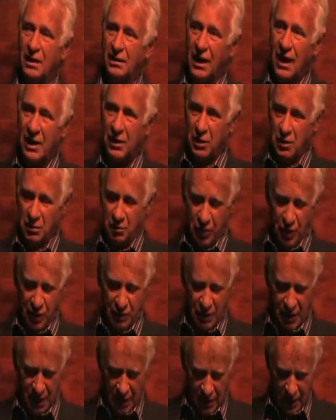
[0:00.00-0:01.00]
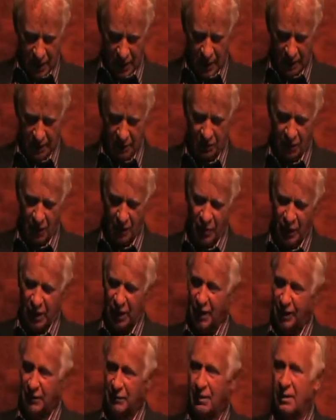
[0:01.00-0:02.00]
glycoprotein, the
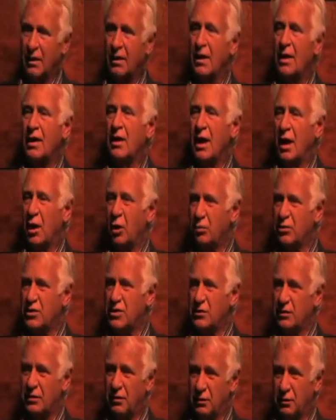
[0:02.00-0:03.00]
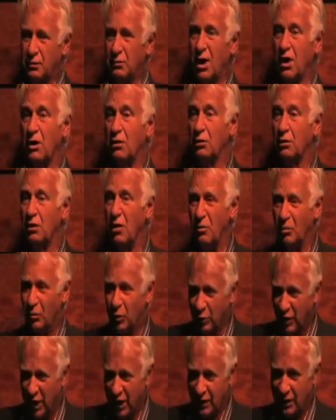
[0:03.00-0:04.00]
glomalin, helps to
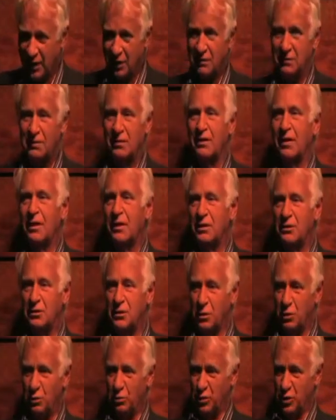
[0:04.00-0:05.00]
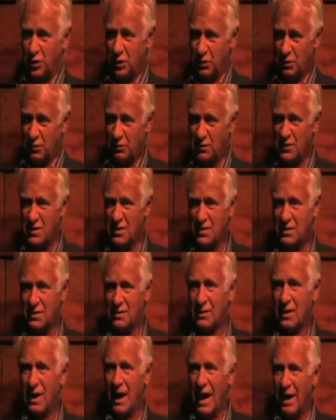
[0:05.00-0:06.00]
agglomerate it to produce
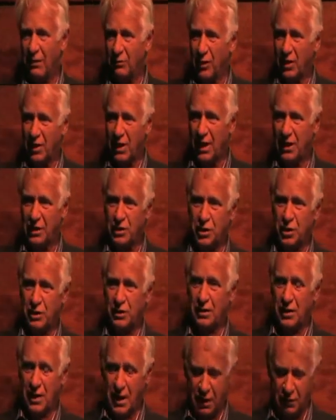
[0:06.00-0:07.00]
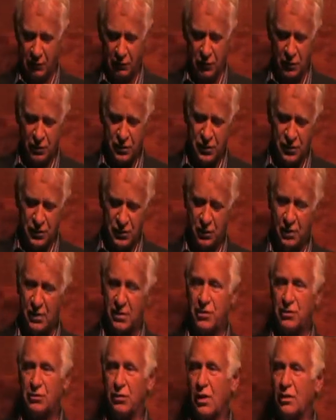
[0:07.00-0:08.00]
aggregation and good soil
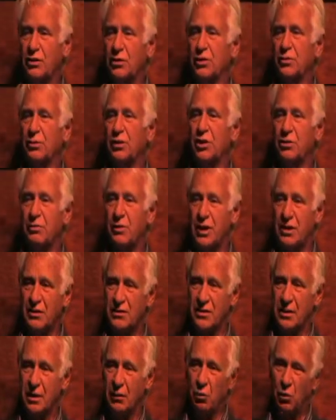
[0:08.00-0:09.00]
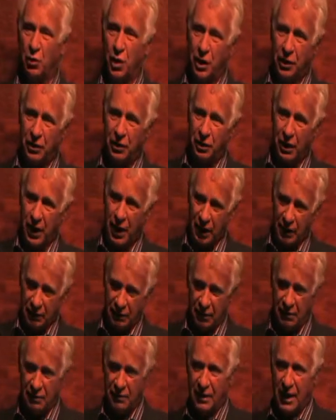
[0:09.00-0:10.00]
structure, which means that water
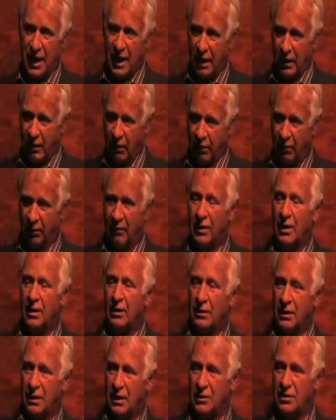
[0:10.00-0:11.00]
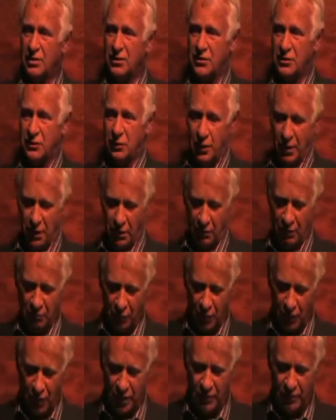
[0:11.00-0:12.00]
and air in the soil are
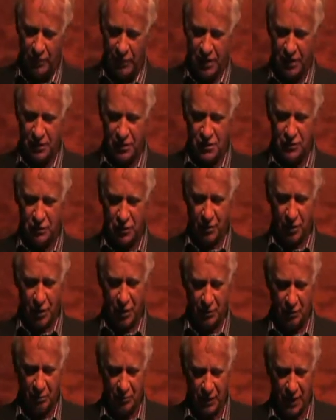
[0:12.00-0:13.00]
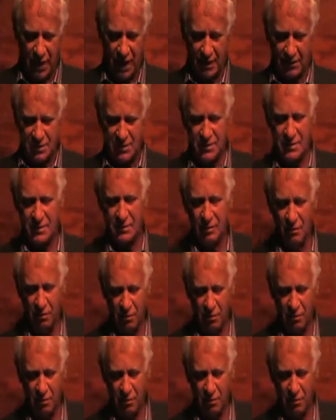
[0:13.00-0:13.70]
more evenly distributed and plants